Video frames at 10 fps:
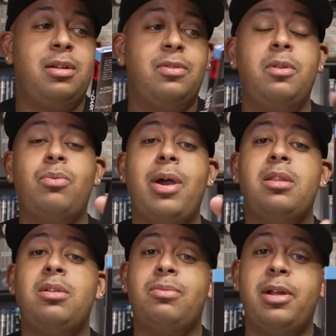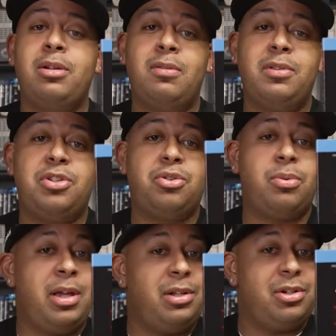It's from the writer and director of The
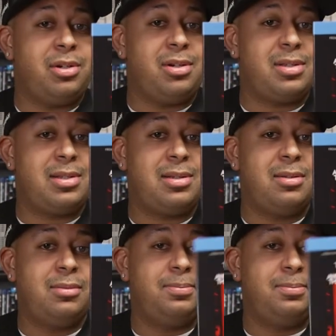Strangers.